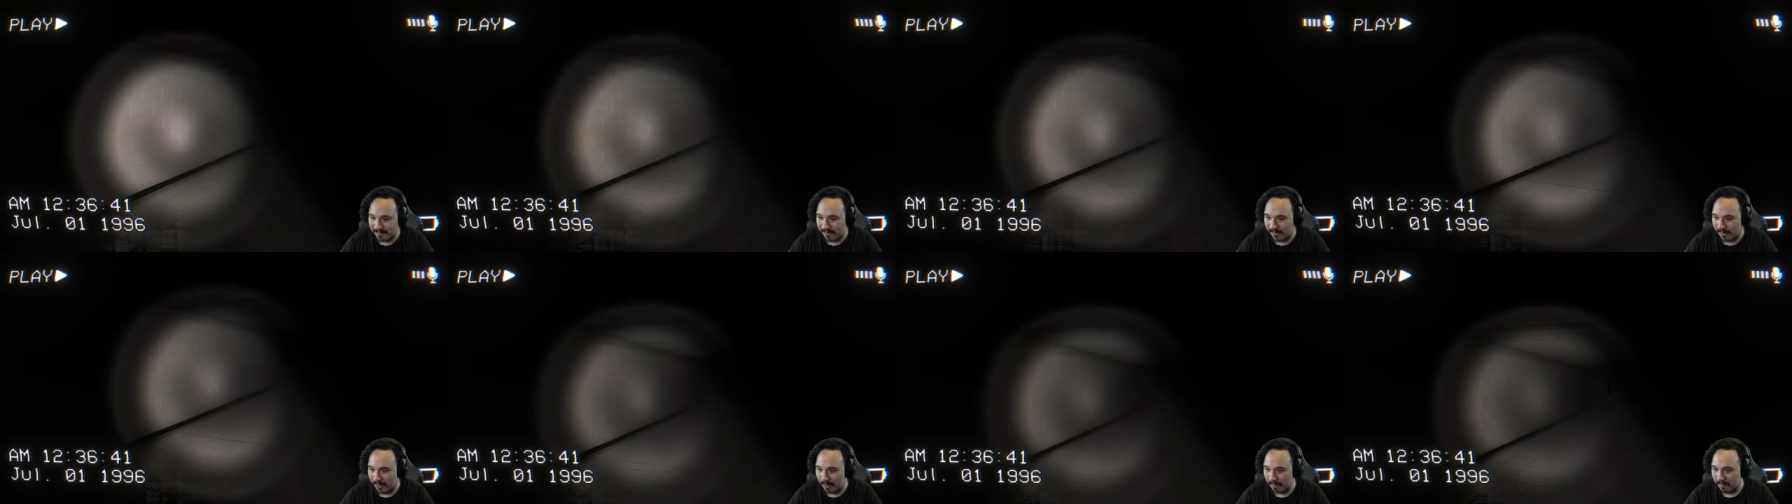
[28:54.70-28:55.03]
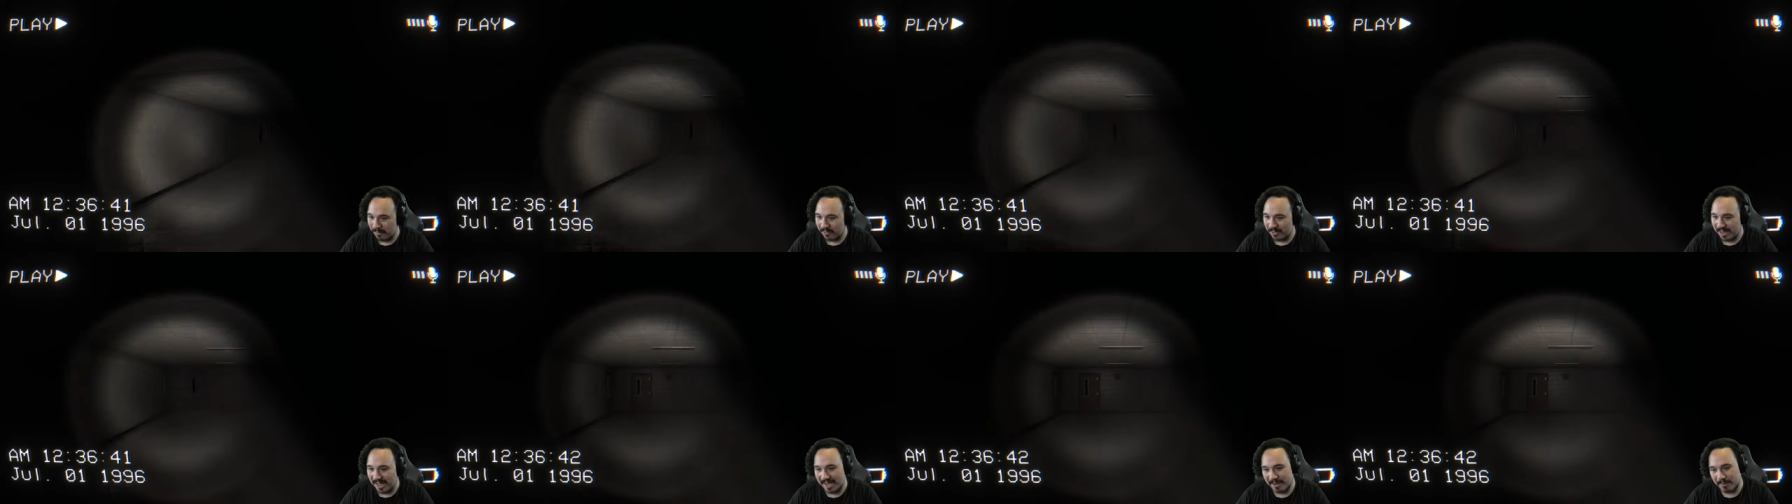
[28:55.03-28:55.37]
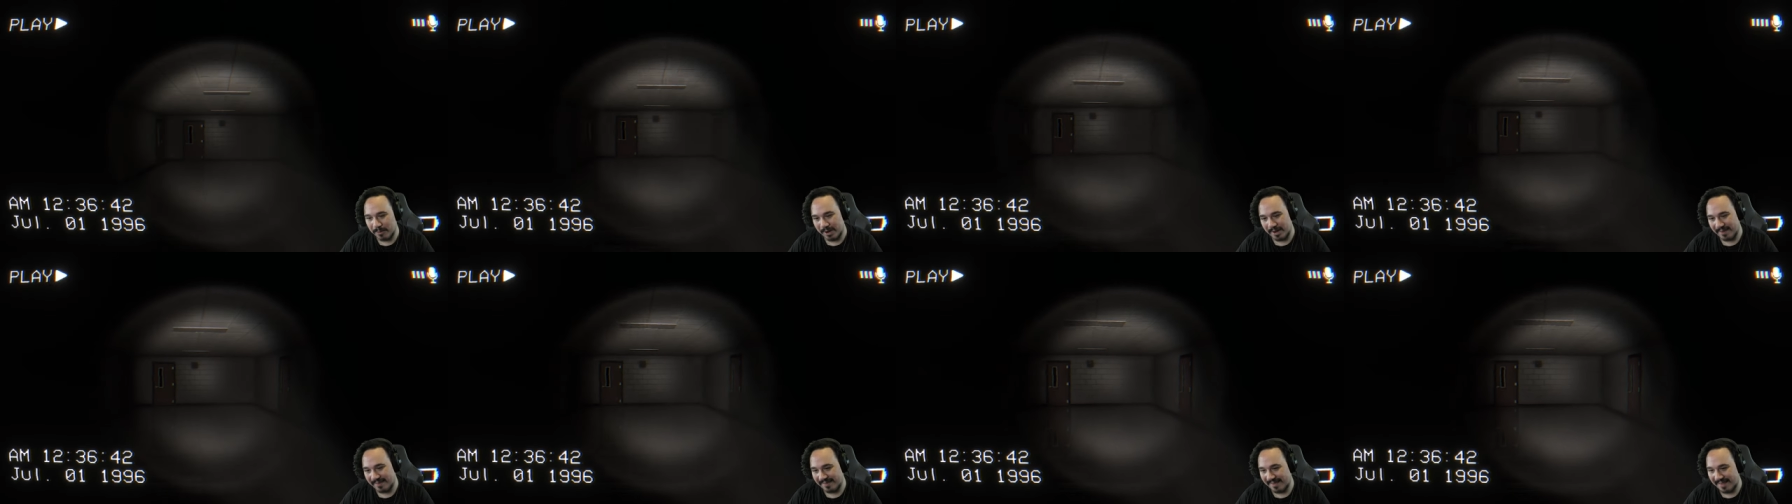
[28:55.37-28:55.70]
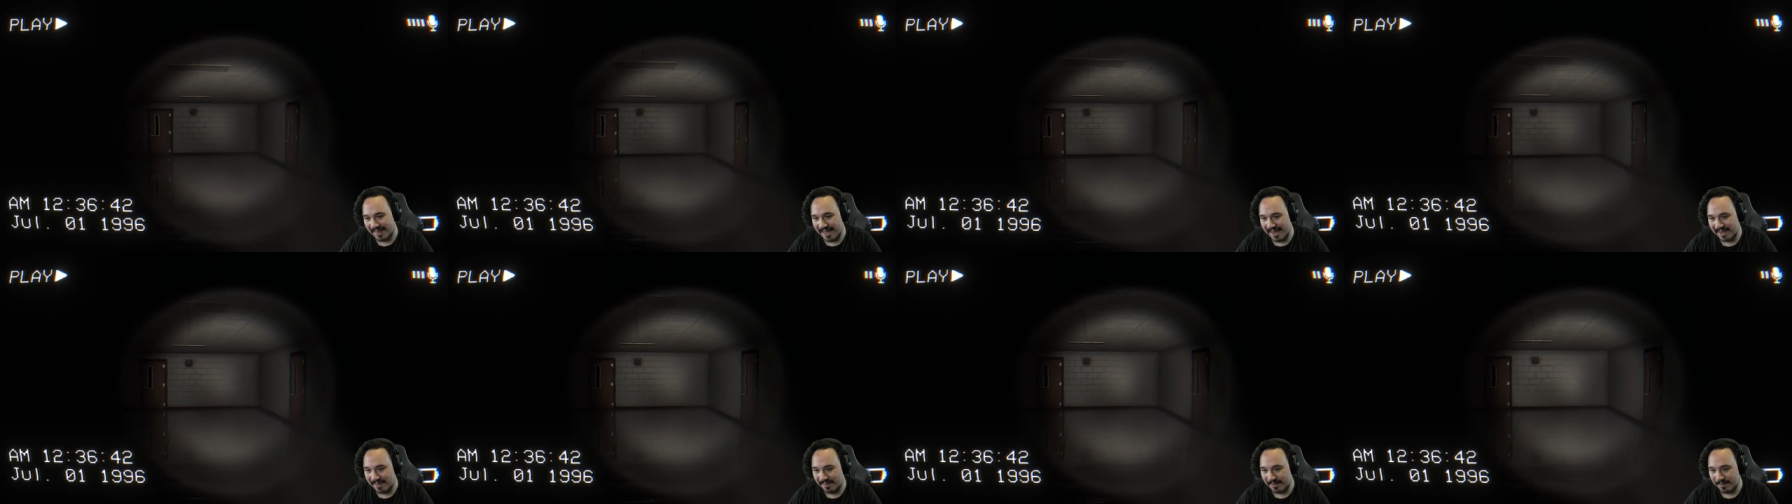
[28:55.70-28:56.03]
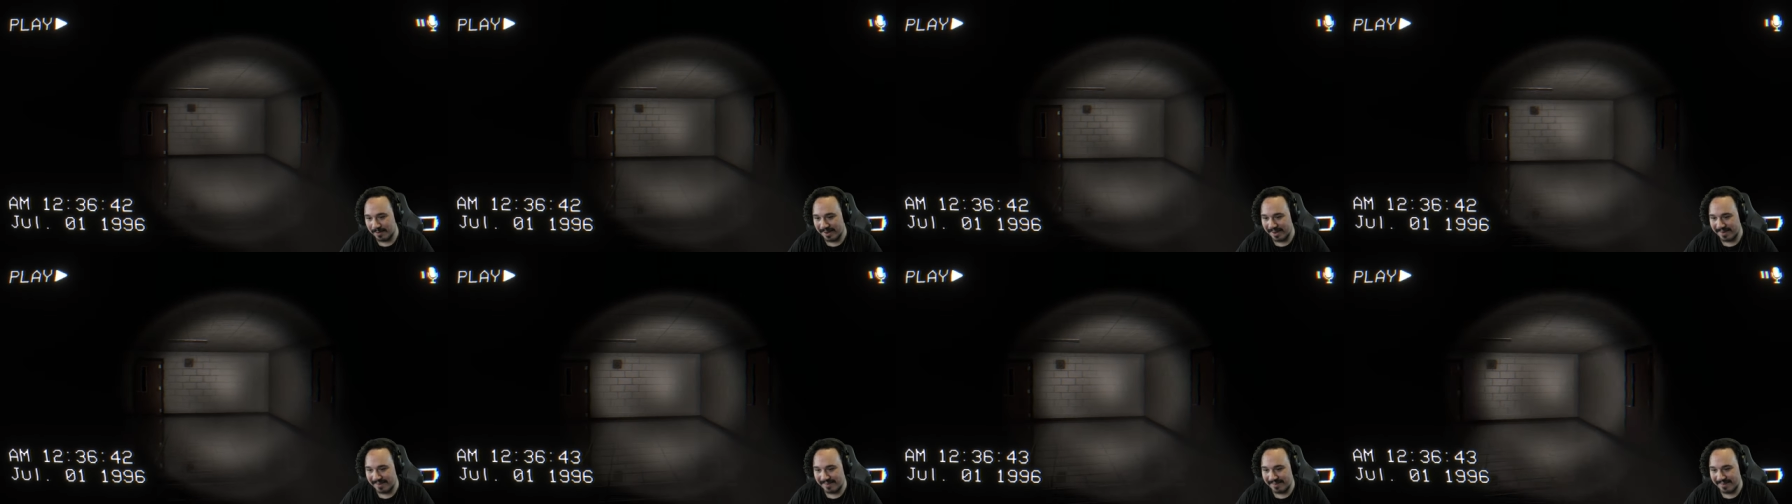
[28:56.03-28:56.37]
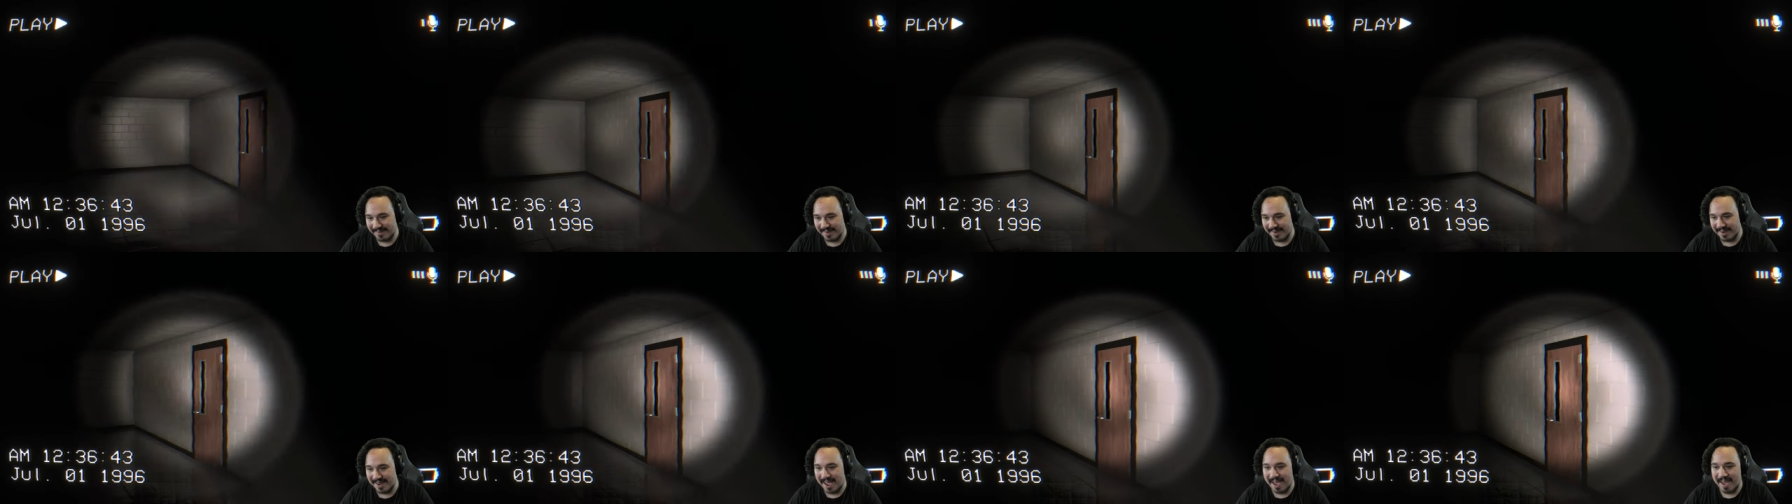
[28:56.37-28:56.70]
form of light. Where's the light switch?
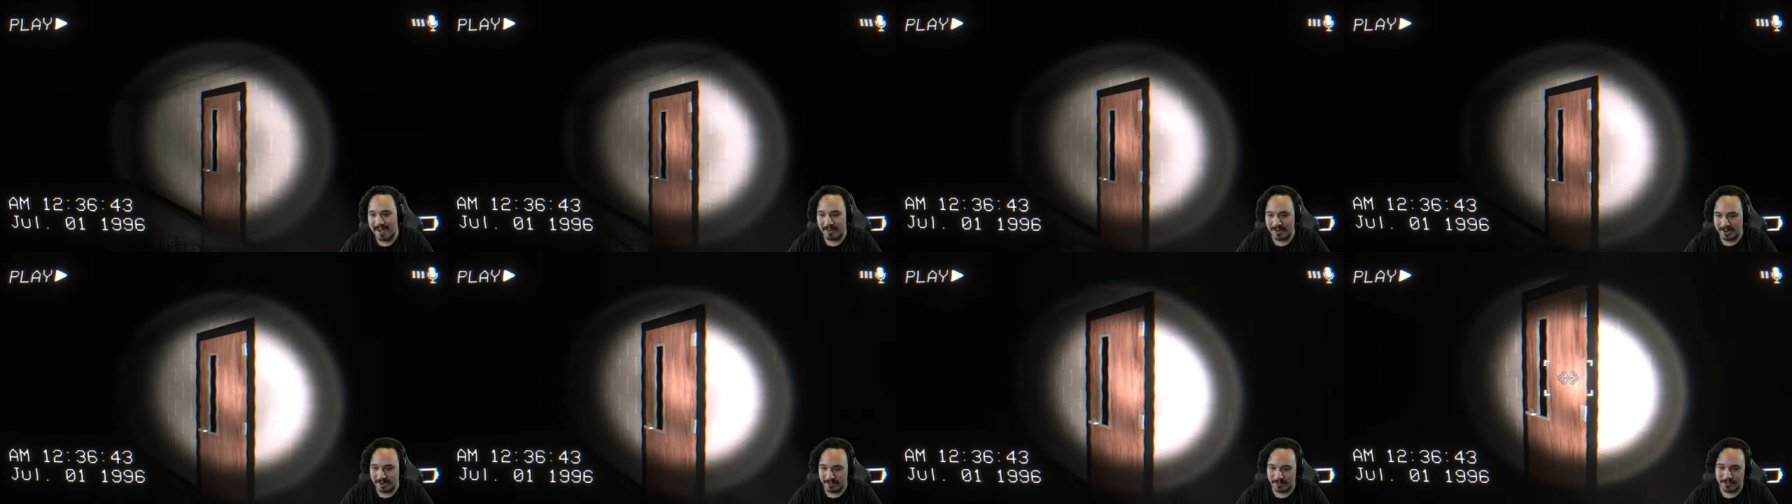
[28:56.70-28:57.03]
Now you're